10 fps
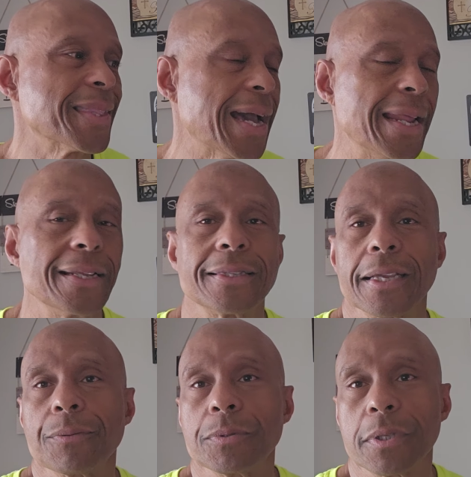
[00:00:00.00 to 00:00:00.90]
I didn't
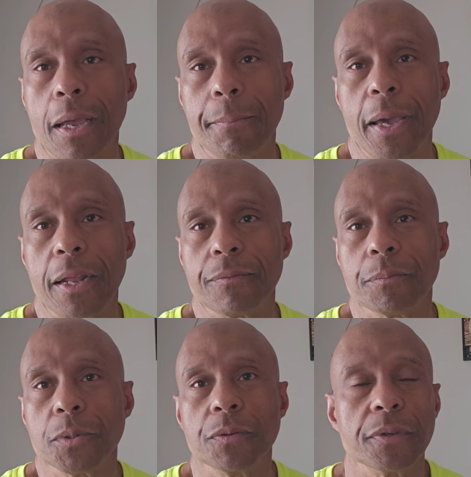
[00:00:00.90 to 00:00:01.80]
think it was that bad of a
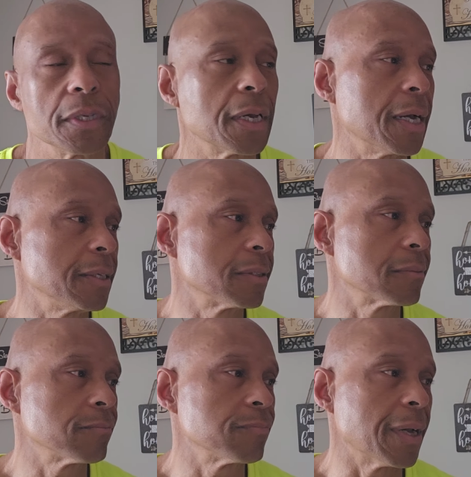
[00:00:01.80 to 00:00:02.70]
movie. I just,
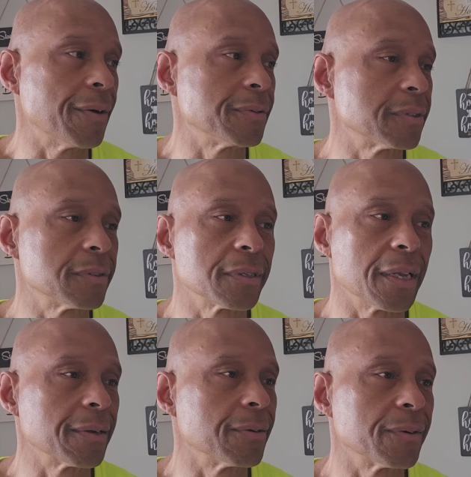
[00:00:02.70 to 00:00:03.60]
I was just
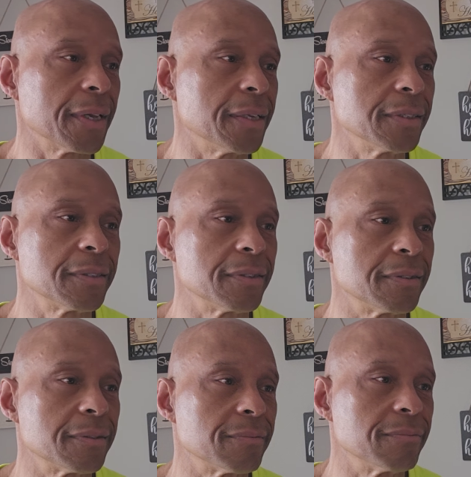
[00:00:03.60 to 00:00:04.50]
like, okay, this
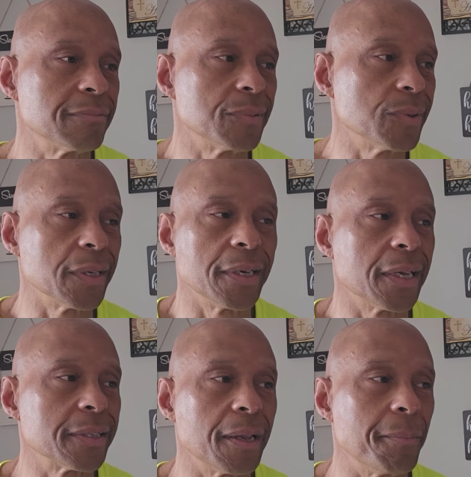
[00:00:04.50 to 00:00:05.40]
is really
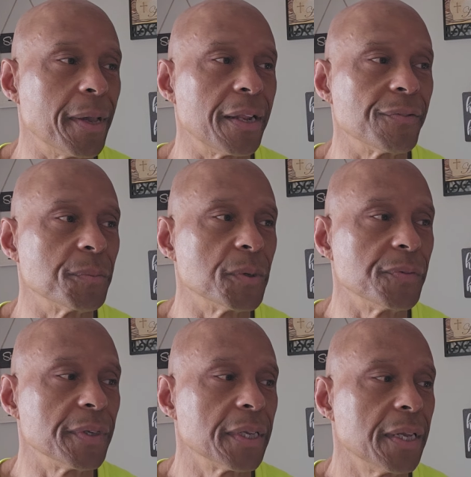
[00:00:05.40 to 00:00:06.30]
not that bad of a
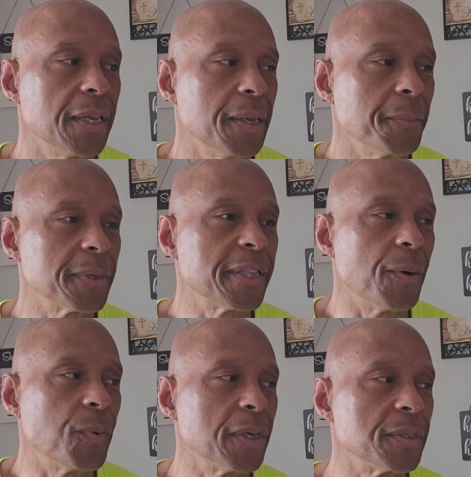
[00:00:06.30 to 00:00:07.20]
movie. But
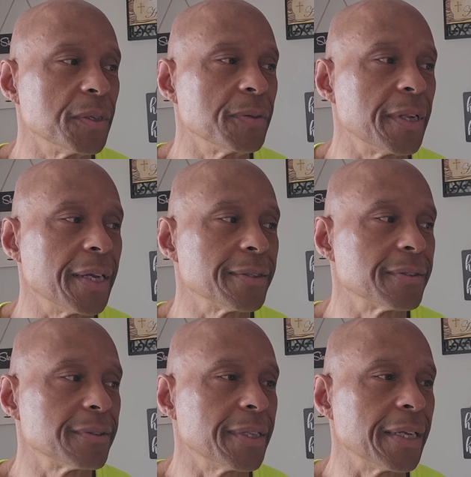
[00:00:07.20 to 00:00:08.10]
that one dude that
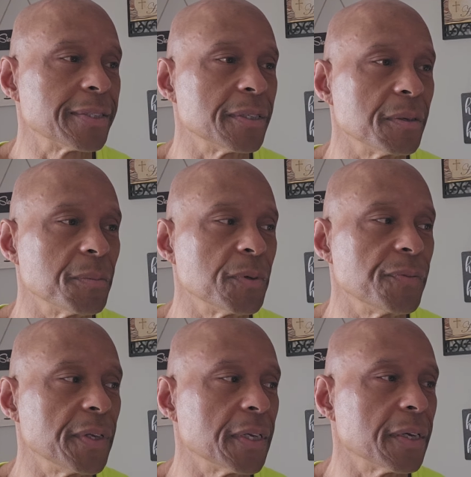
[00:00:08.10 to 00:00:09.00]
that's in the
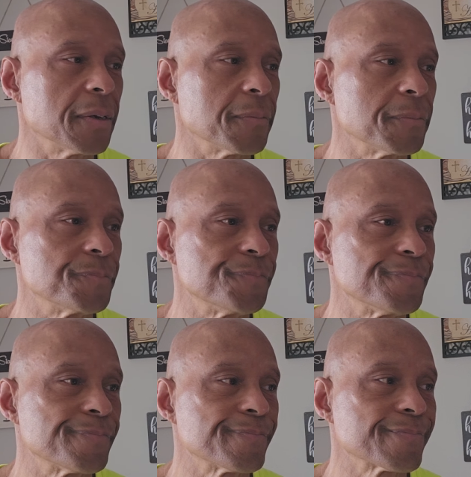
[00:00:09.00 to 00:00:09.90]
movie, uh,
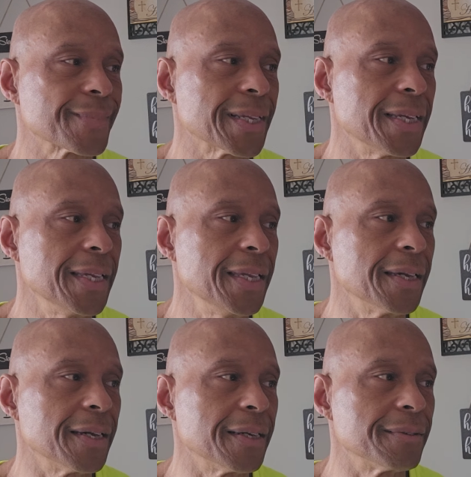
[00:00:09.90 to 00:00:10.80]
he
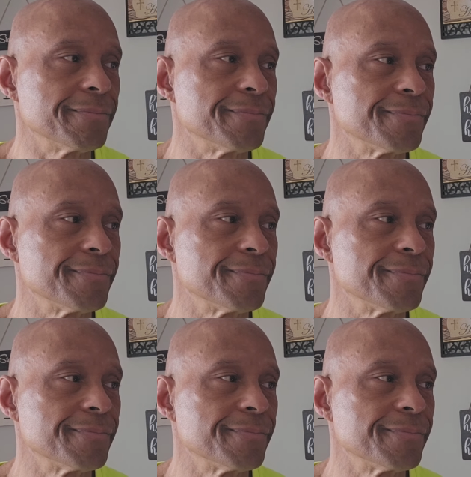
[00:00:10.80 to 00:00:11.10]
uh,